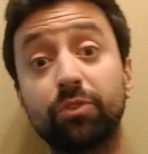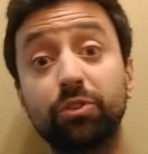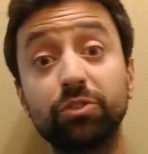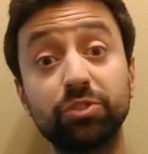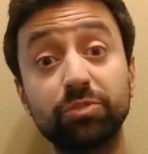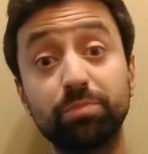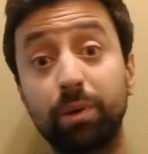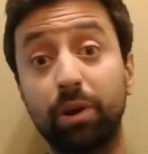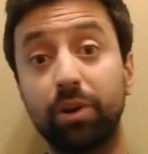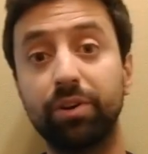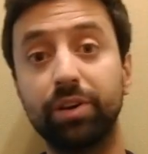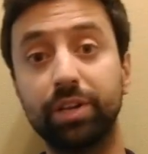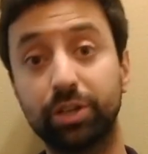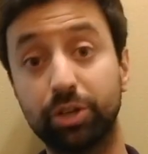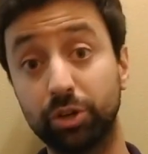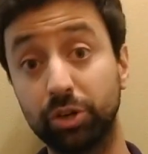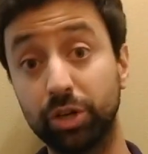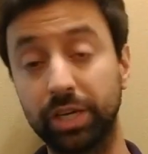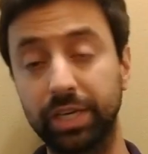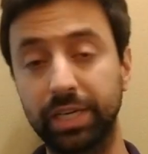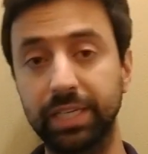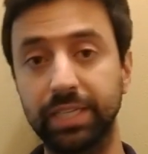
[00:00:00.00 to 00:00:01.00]
first-party
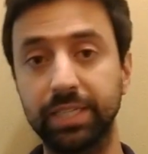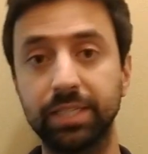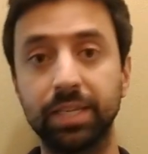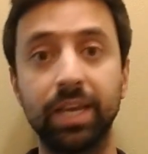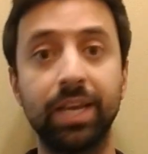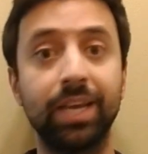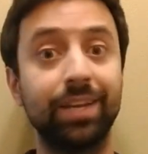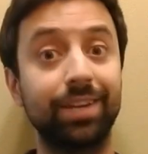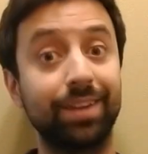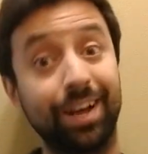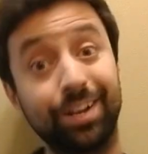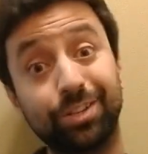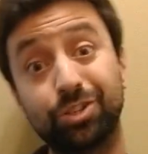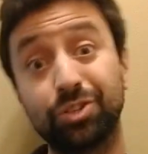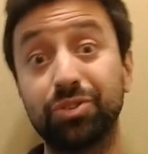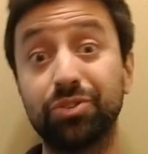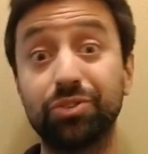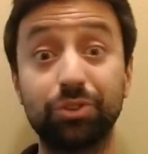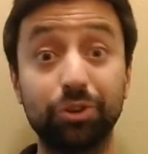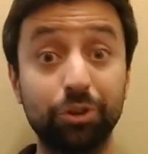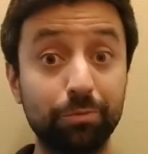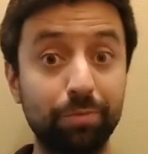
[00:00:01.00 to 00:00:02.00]
cookies not
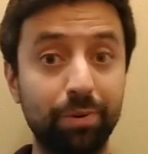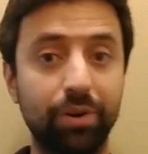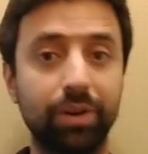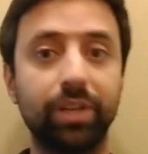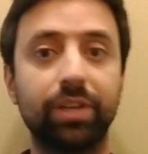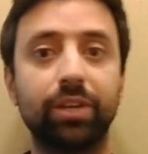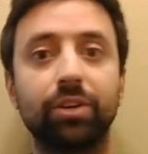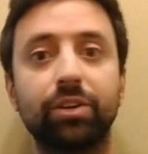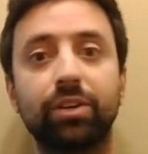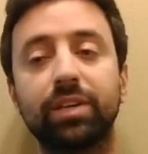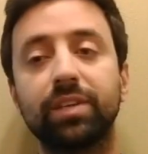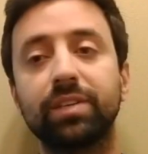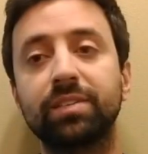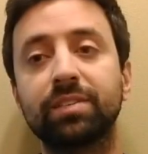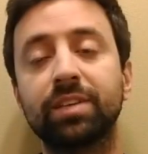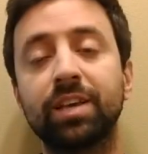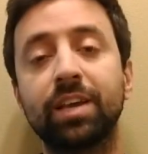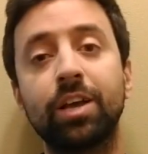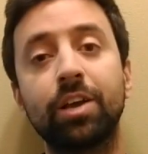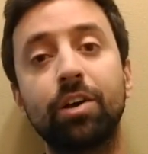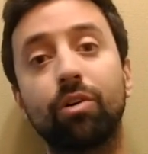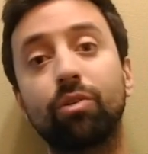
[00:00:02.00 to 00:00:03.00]
just third-party
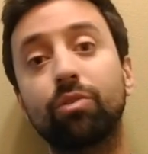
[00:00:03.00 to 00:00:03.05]
cookies,